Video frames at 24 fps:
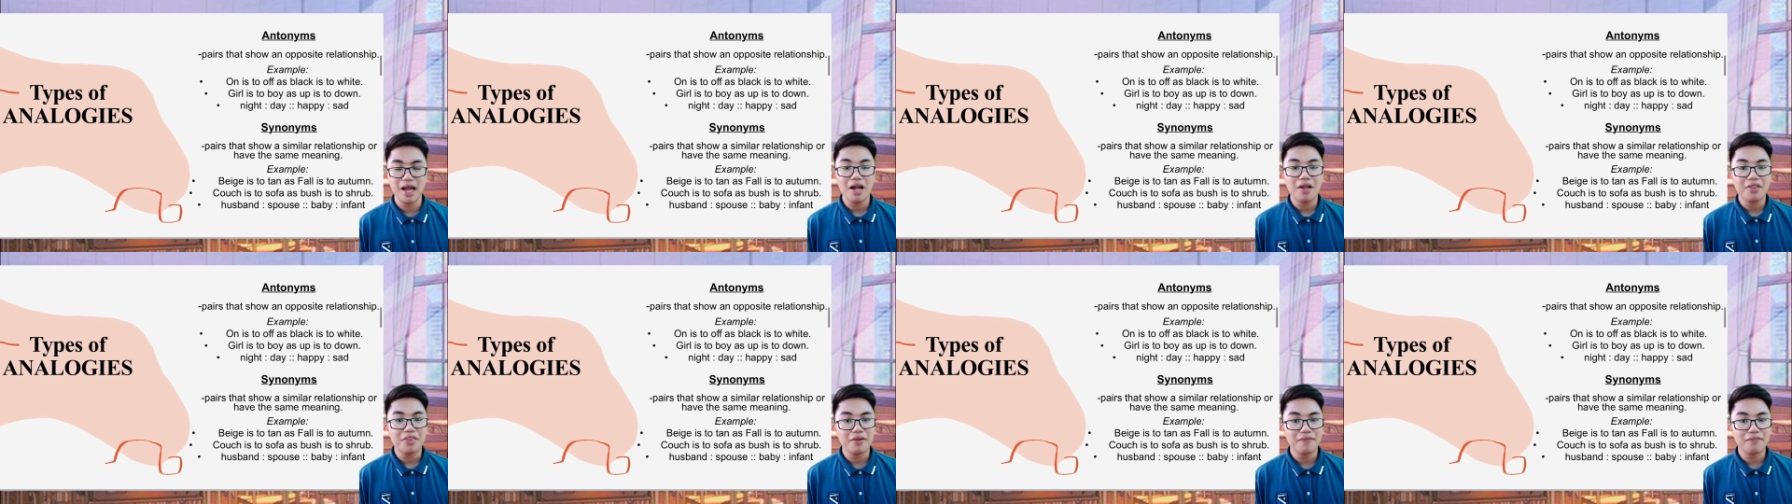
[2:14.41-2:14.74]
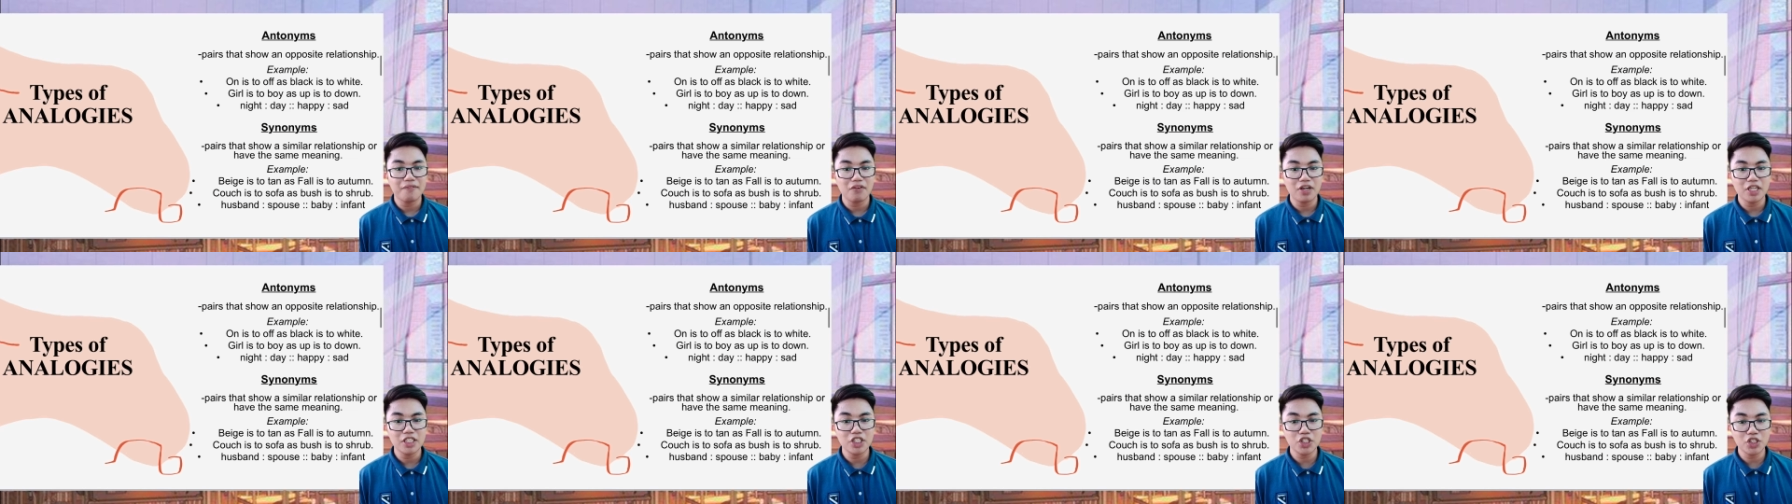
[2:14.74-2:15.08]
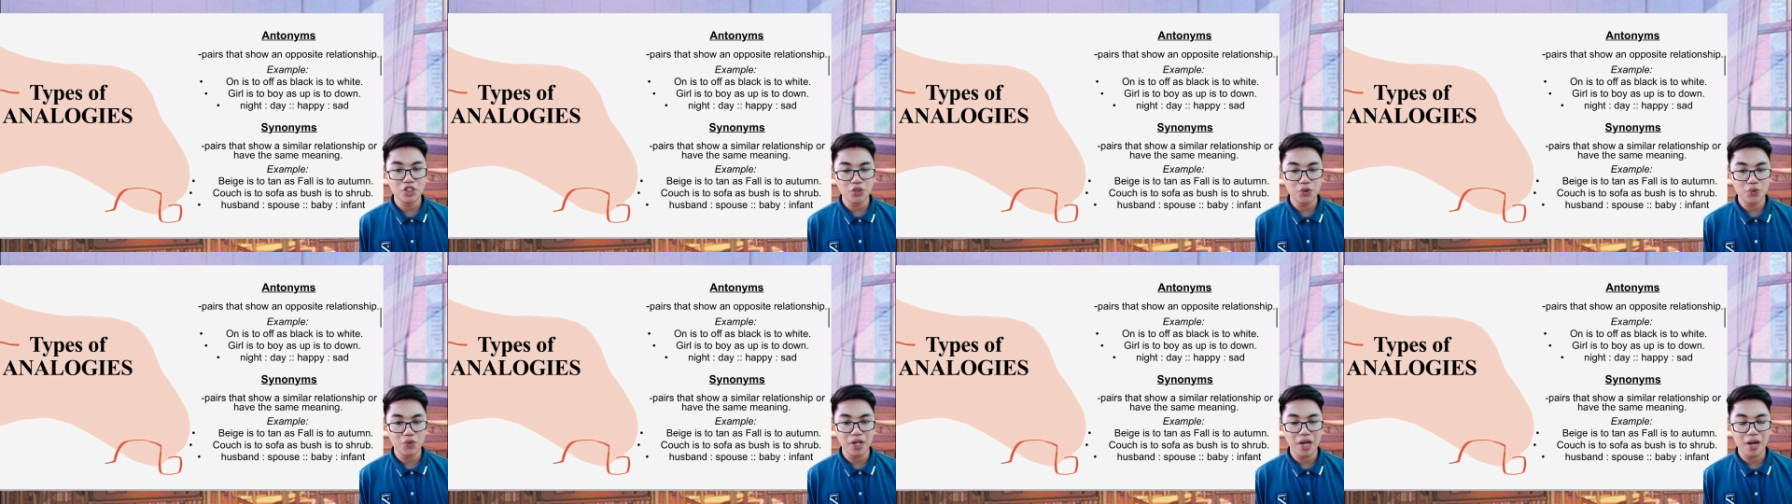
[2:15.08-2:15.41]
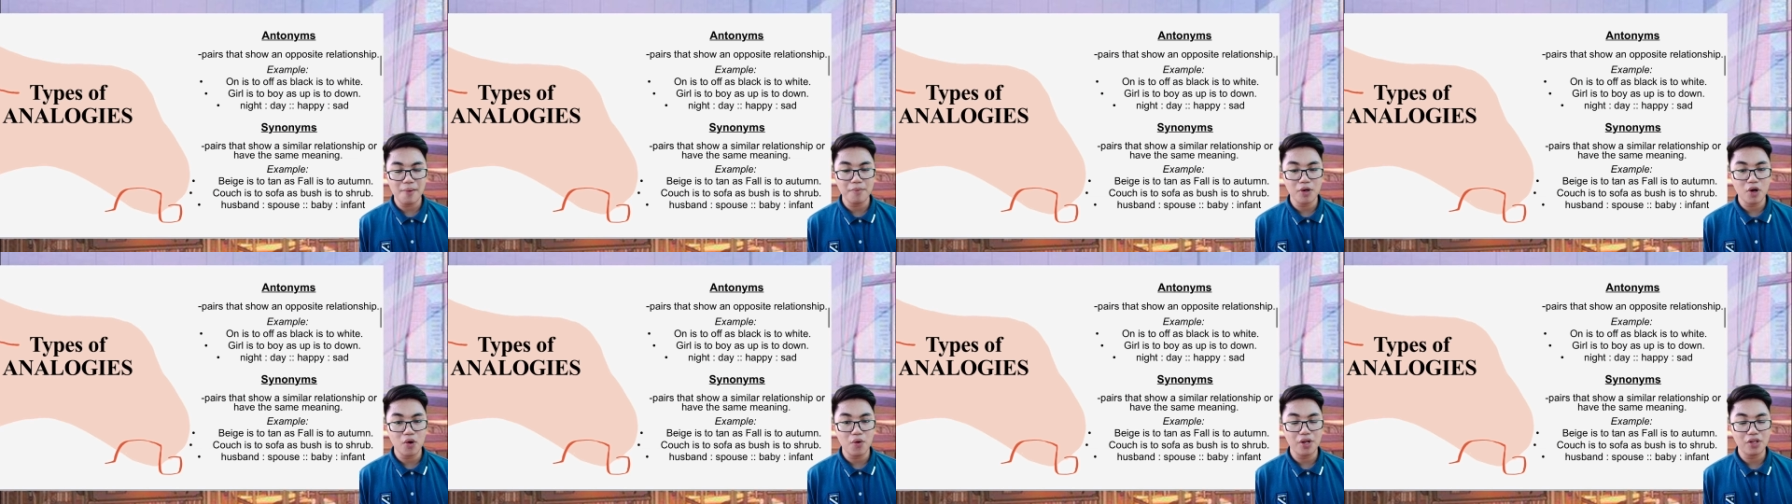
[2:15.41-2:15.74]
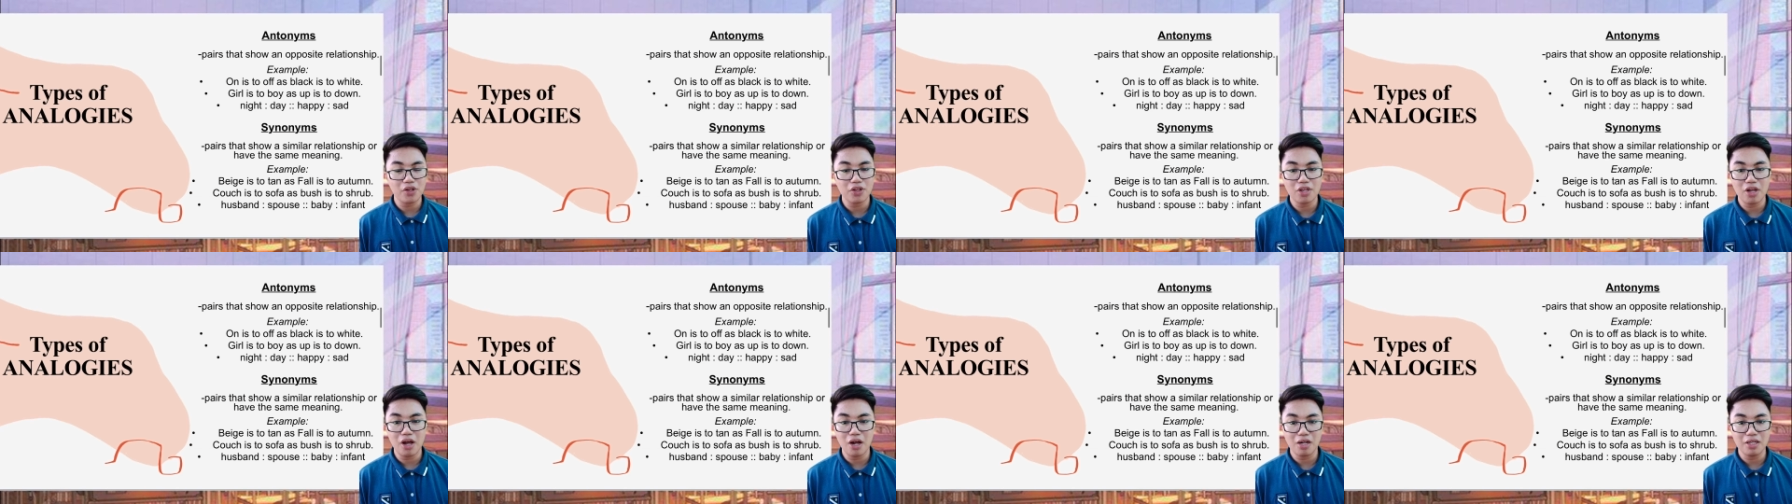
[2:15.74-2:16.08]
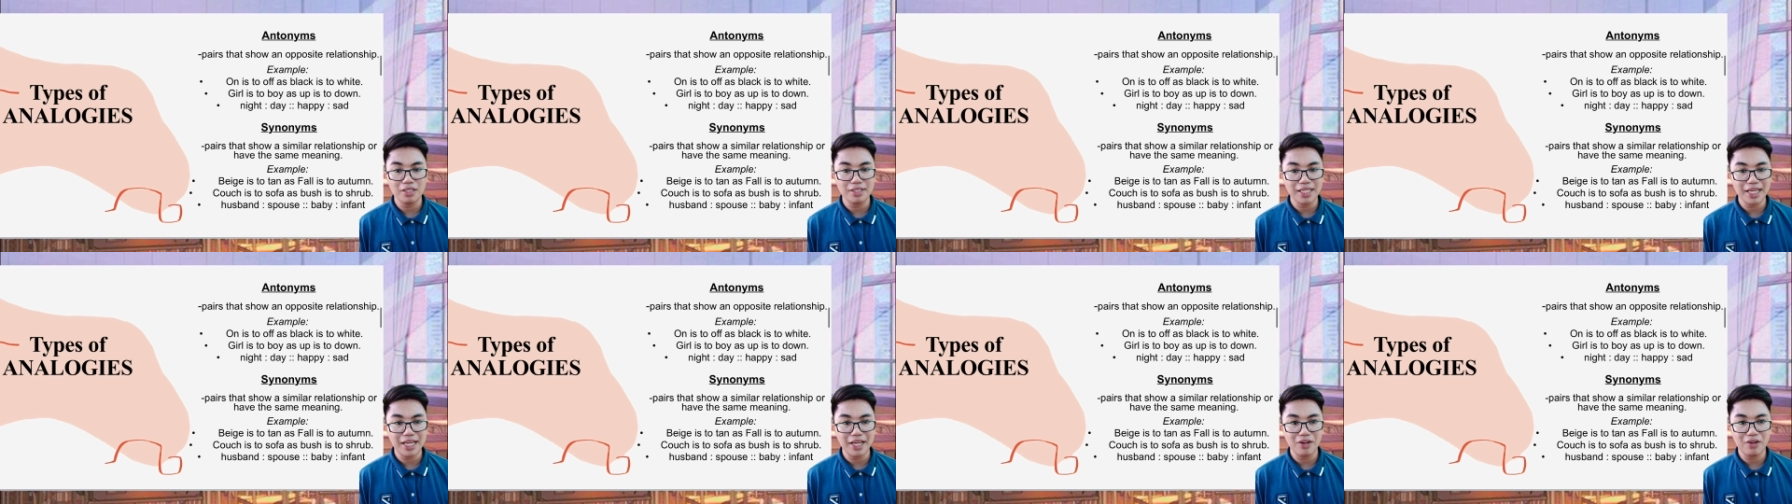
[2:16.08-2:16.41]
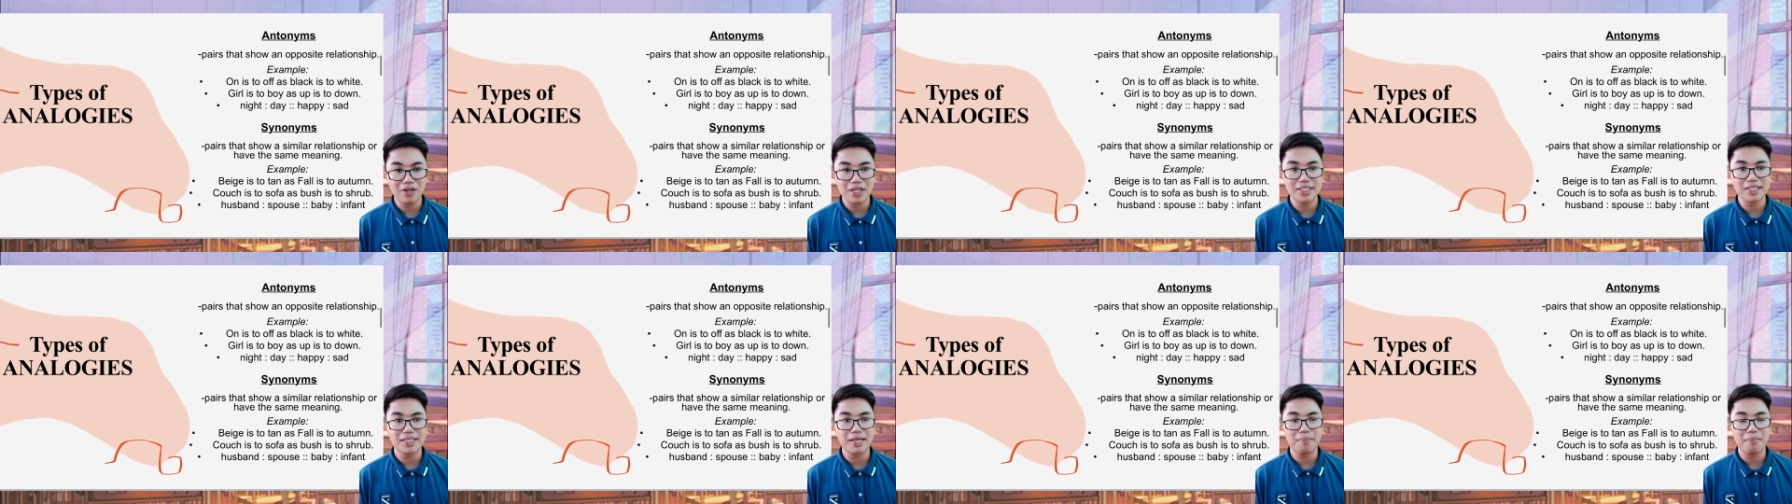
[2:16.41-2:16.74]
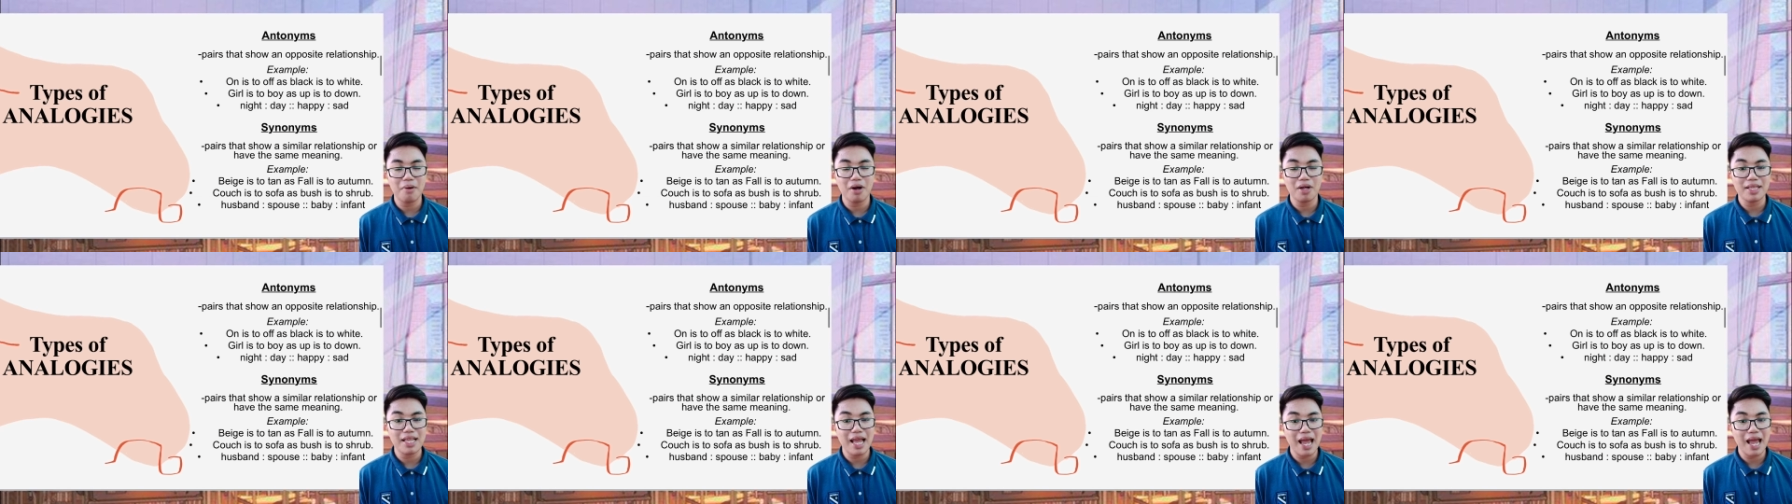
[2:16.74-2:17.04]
The first two that I'm going to tackle to you is about